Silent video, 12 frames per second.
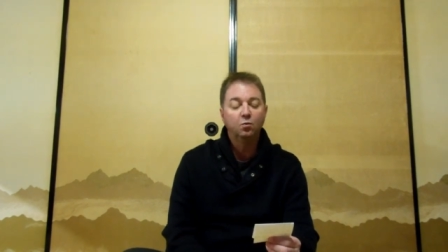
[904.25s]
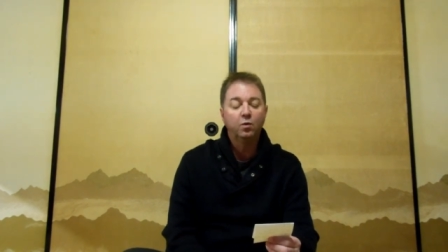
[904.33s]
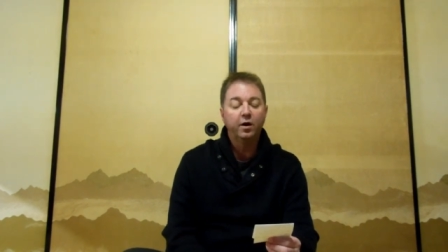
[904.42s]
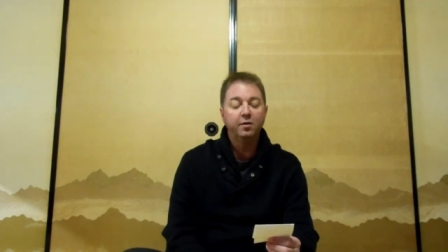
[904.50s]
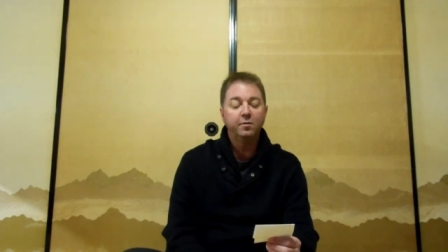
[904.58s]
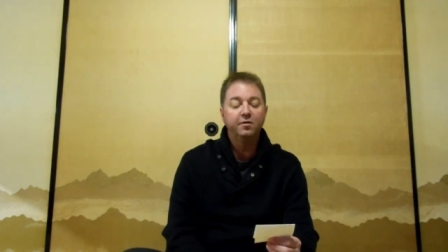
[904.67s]
One
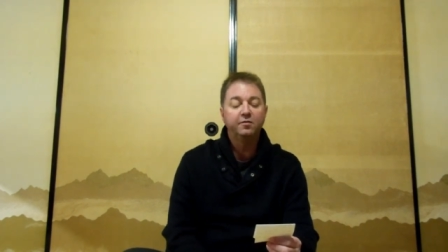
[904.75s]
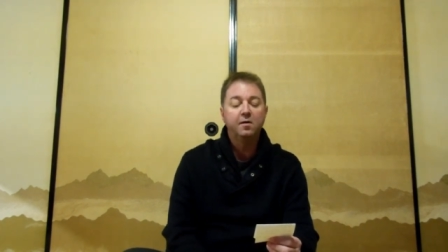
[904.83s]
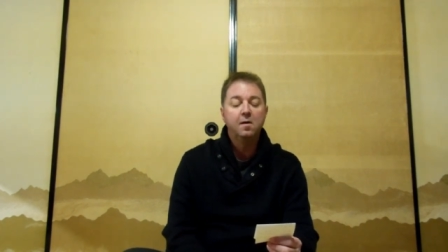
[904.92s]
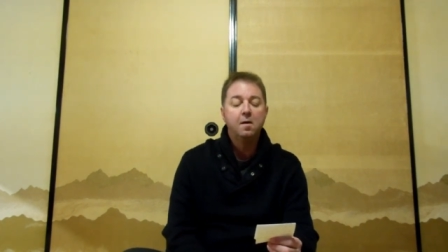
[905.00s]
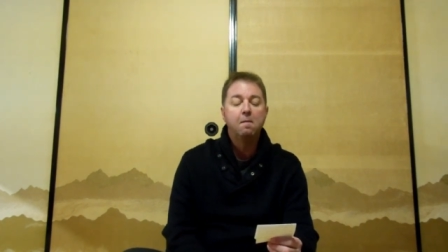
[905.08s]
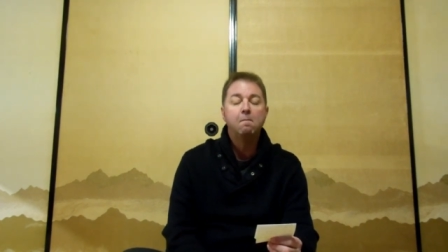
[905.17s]
of them is
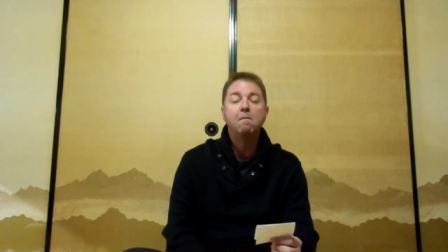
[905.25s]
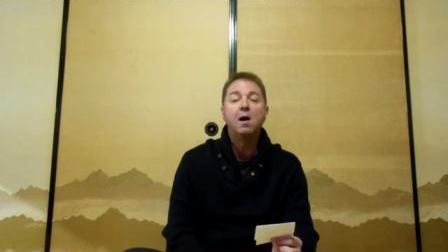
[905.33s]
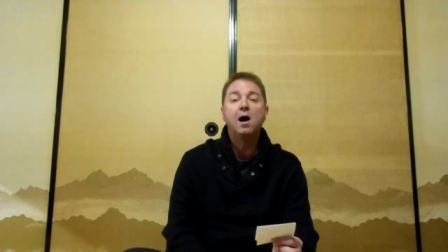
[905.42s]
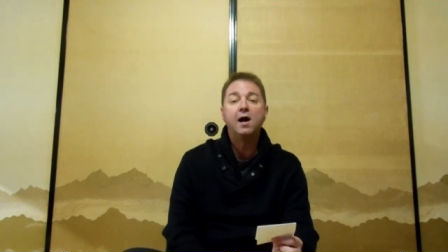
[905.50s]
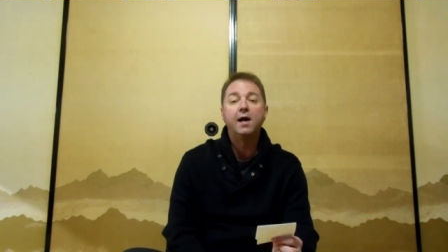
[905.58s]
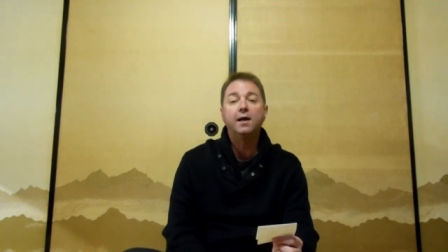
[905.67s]

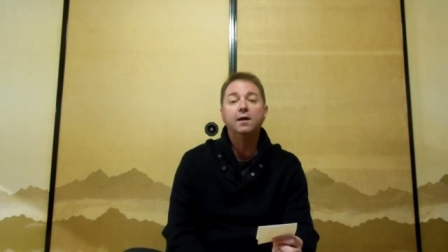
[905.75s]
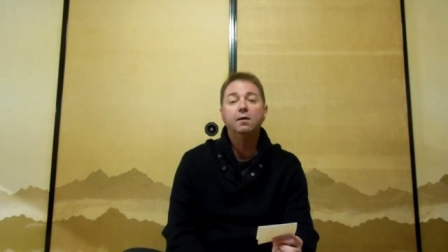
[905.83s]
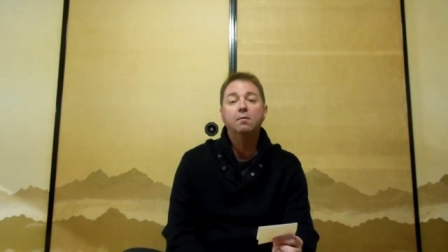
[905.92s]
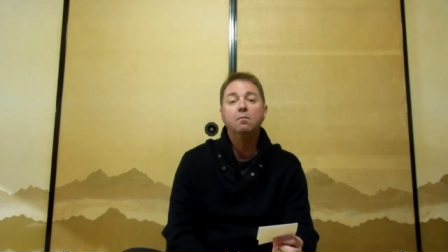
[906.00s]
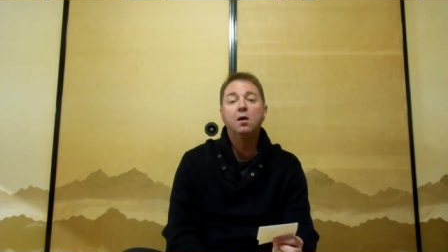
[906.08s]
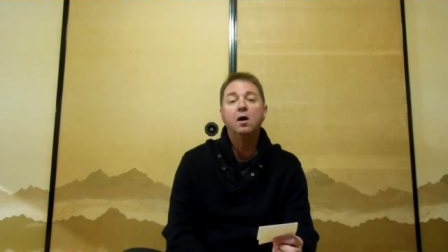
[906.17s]
my,
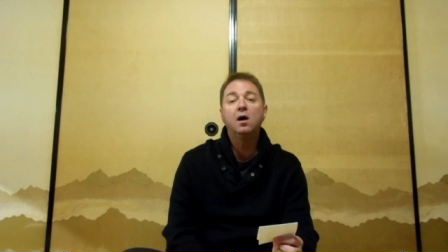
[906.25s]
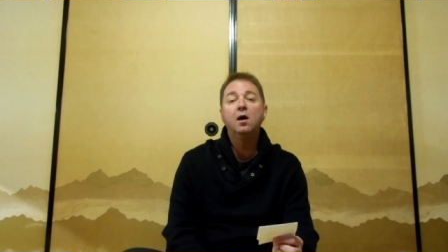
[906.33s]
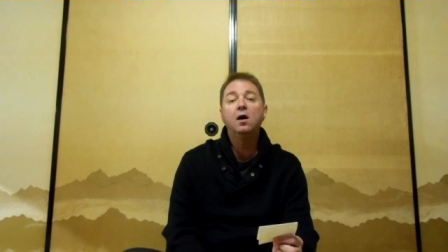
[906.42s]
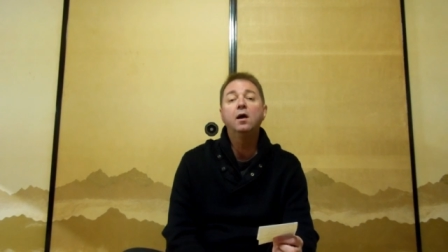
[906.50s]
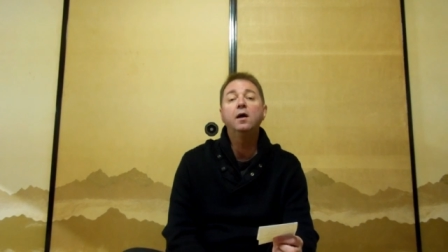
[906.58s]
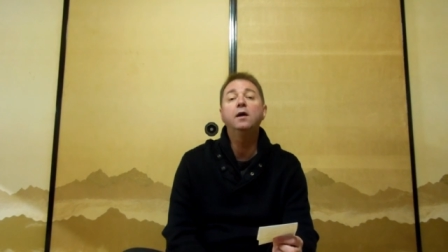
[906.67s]

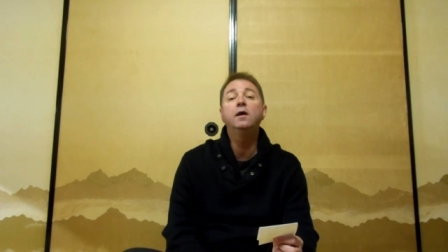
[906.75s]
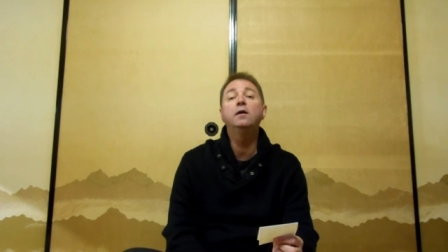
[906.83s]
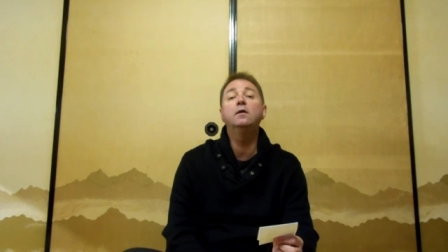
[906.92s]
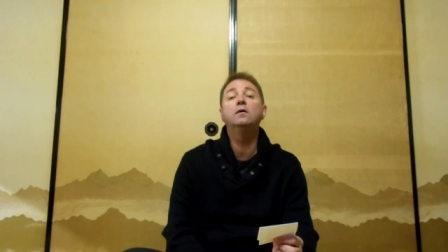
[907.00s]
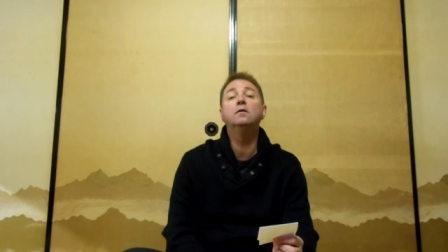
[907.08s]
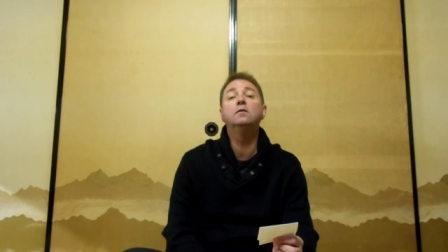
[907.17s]
my,
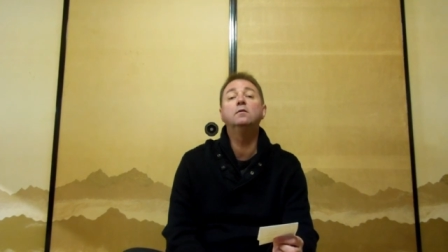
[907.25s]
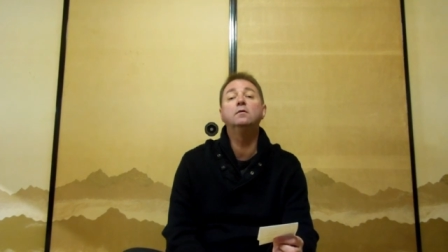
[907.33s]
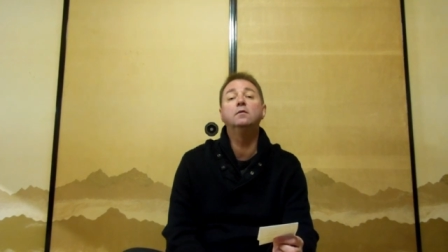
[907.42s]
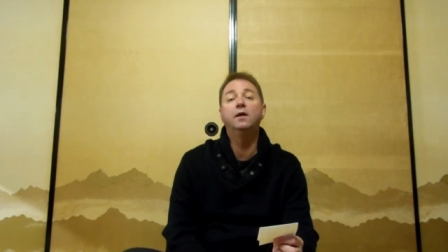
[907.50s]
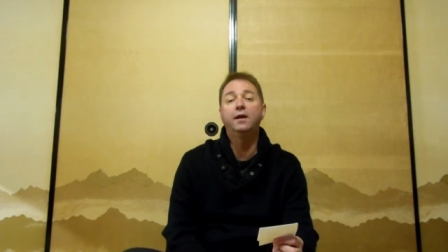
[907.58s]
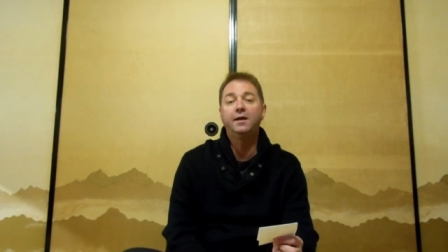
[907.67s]

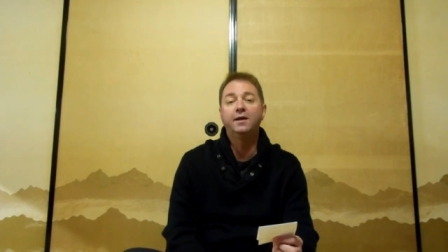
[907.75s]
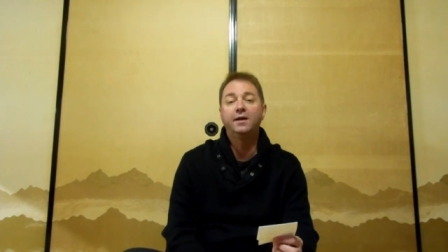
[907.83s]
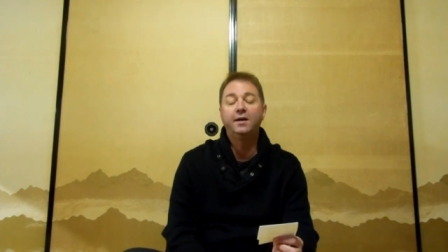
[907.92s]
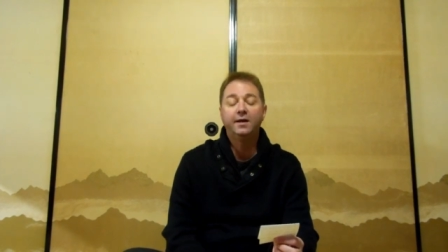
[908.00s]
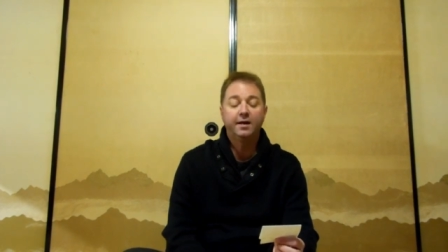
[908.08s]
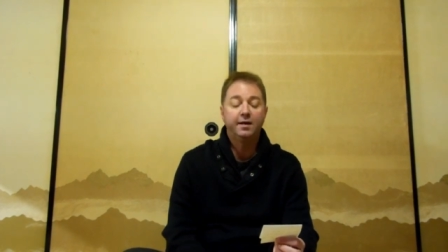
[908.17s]
nanny, nanny,
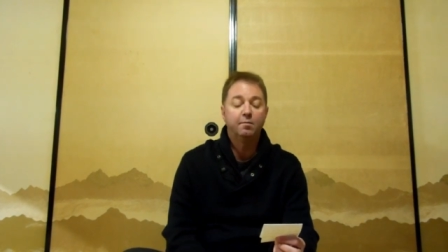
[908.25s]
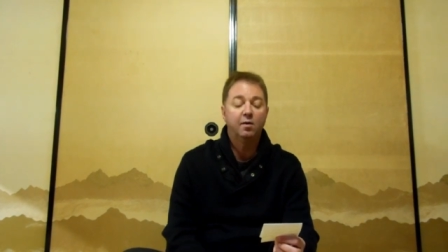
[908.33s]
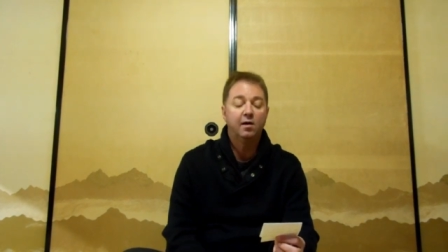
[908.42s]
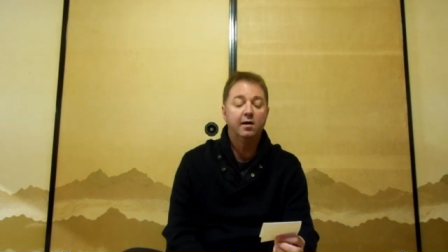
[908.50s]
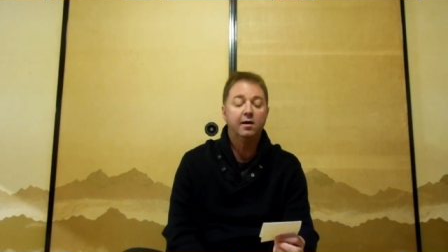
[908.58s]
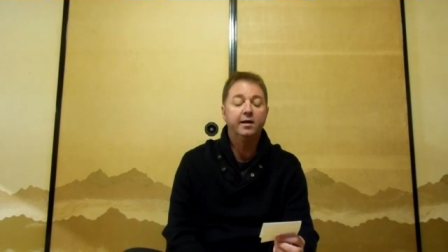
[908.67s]
nanny,
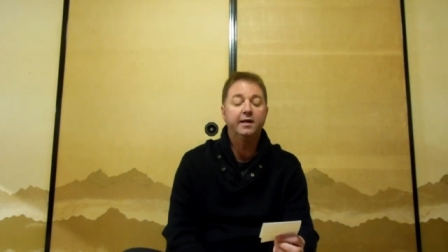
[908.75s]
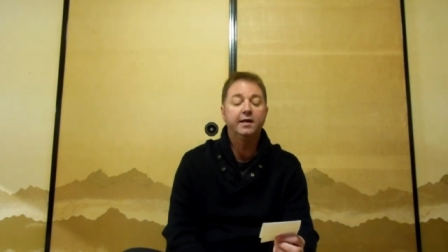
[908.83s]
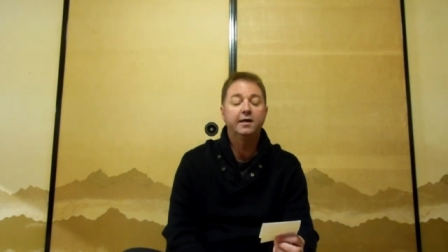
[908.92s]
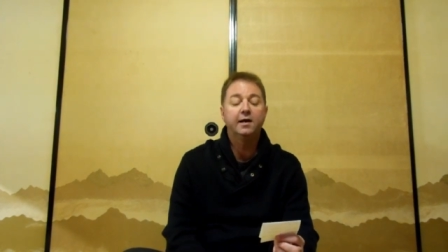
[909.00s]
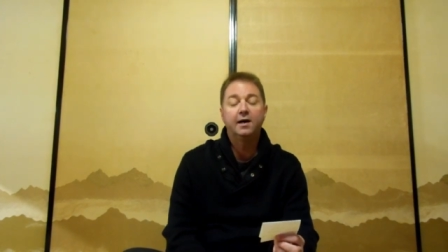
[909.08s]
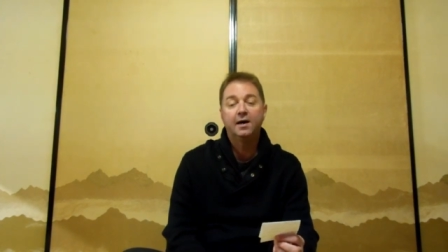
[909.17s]
my
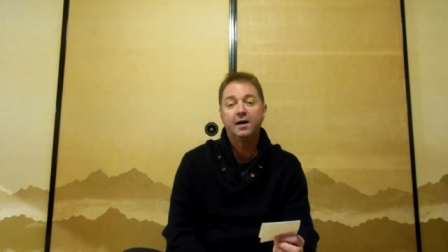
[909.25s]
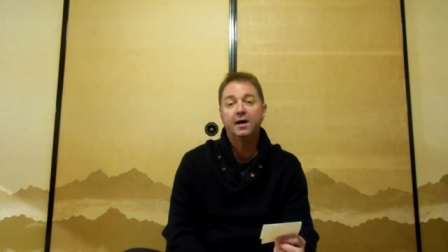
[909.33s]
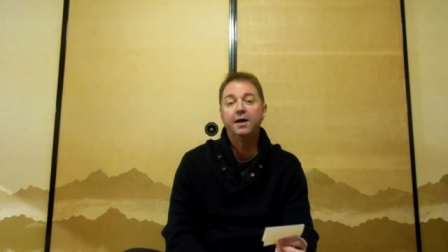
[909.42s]
car.